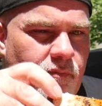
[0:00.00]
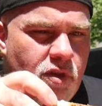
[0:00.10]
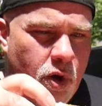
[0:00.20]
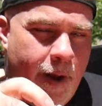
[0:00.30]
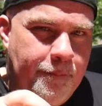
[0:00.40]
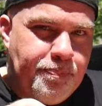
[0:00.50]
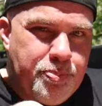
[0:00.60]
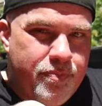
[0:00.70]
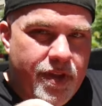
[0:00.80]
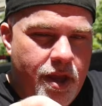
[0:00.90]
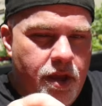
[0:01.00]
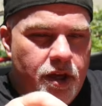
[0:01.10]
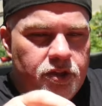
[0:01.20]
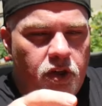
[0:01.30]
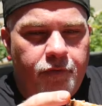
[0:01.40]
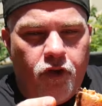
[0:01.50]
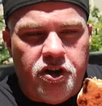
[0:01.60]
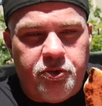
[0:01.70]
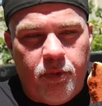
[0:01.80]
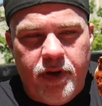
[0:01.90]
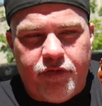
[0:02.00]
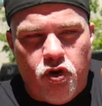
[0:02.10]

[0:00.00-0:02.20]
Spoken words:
All right. So first, we